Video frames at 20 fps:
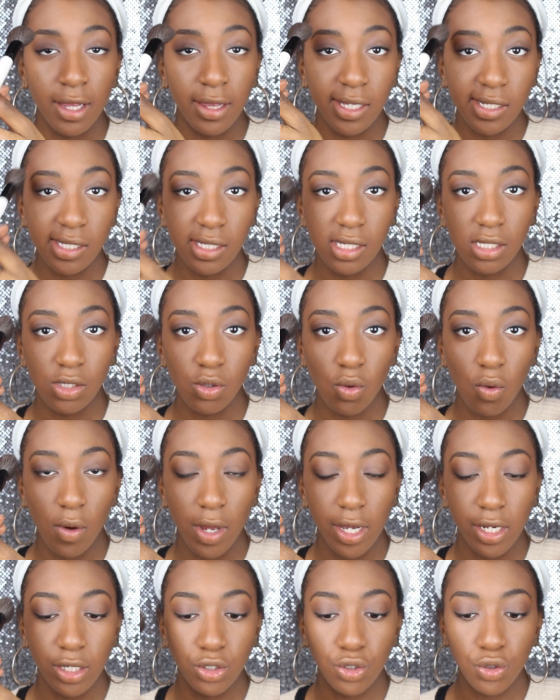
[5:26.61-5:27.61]
This is
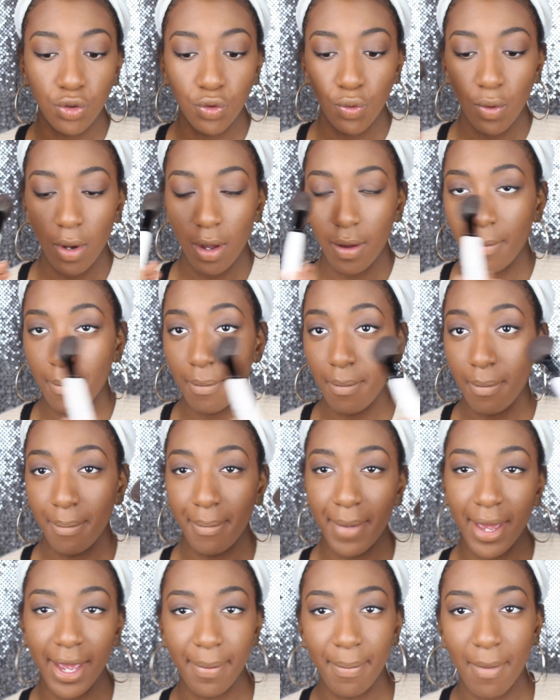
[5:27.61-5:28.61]
going to
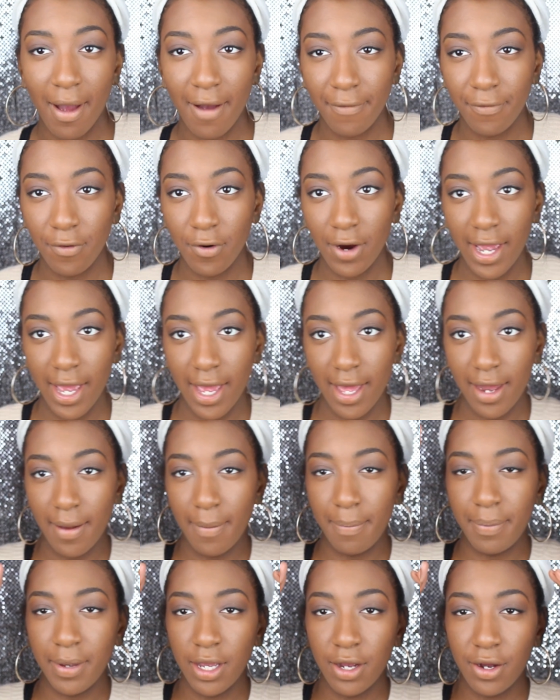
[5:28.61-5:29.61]
make my forehead
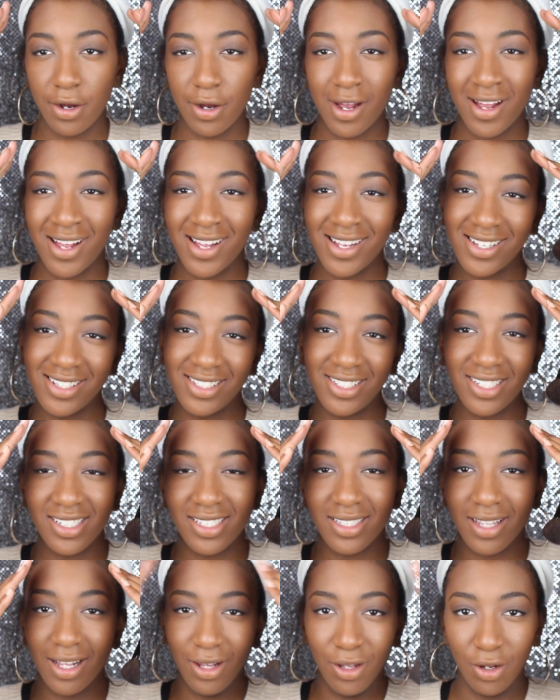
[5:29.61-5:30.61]
appear
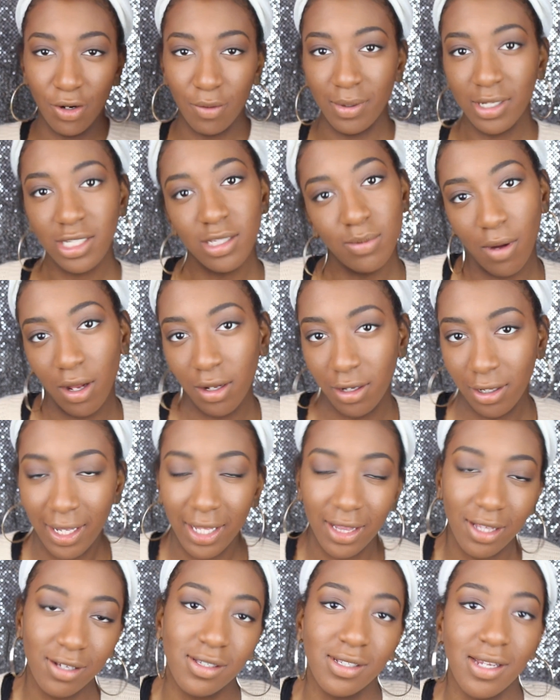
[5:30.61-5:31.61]
just a little bit smaller.
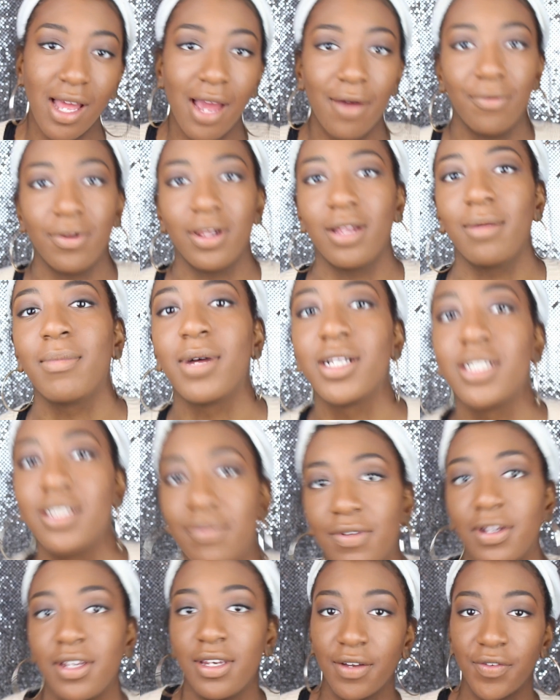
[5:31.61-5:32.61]
Like there's not really much
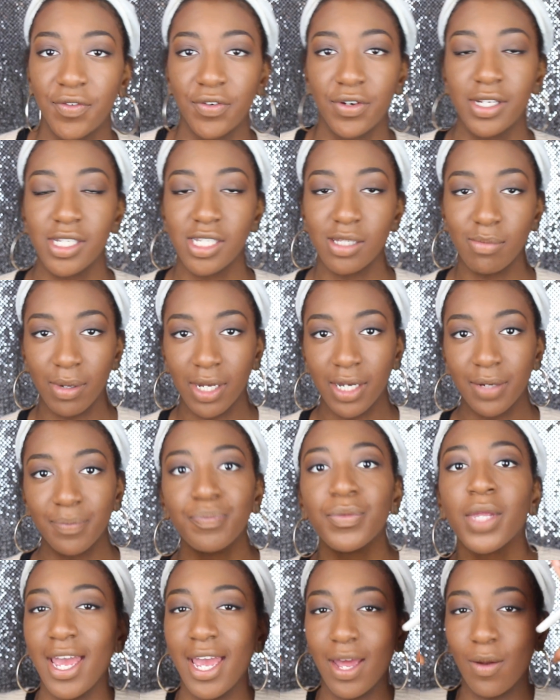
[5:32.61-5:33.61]
difference, but
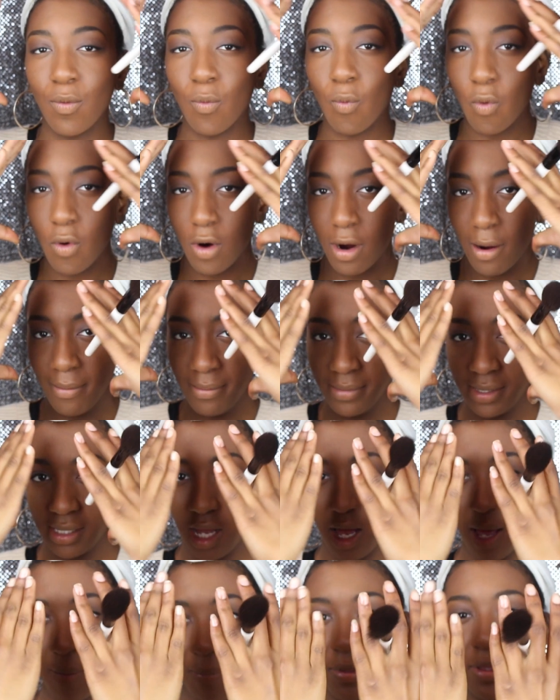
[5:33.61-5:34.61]
it
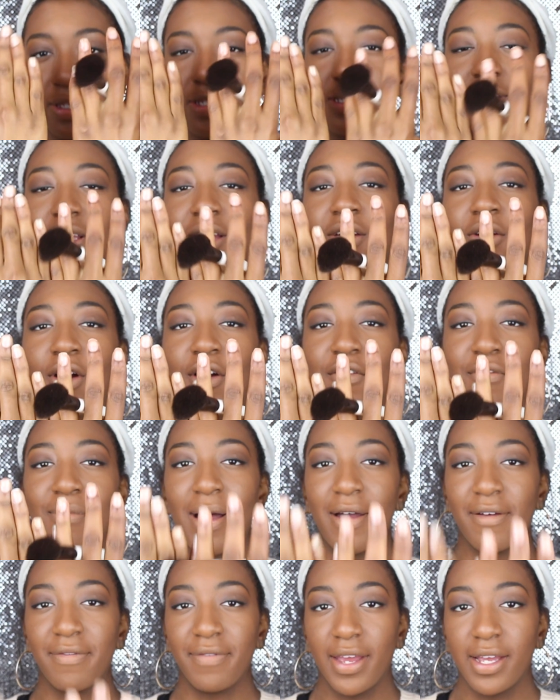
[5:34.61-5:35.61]
warms up the center of
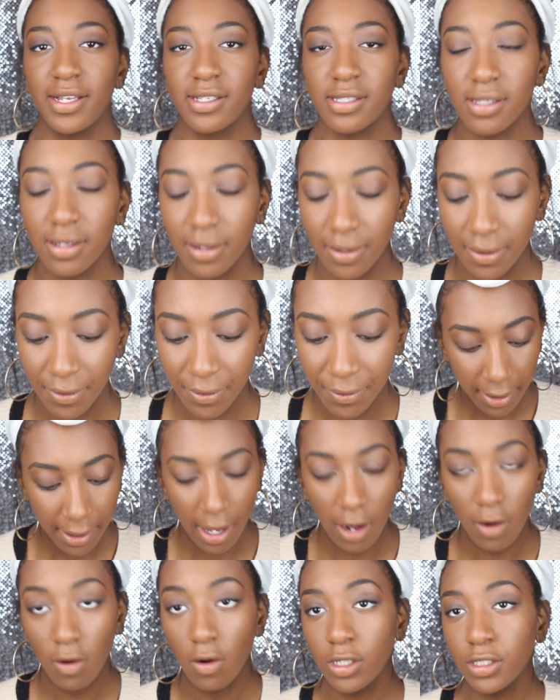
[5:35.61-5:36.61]
my face.
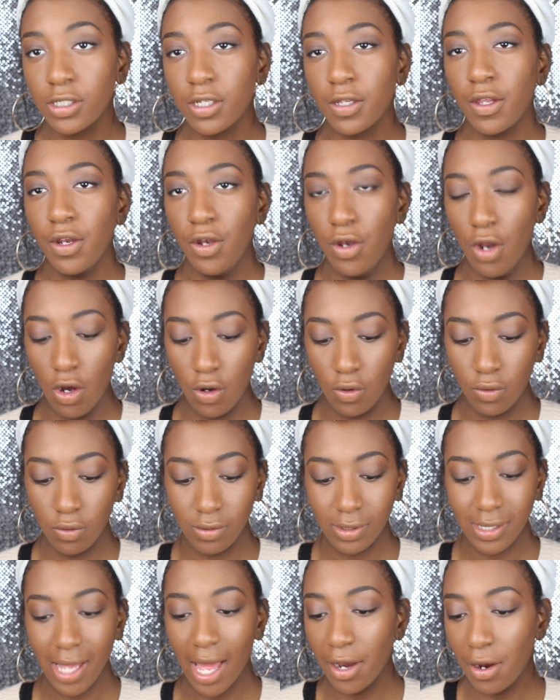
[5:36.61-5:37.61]
Now onto the nose.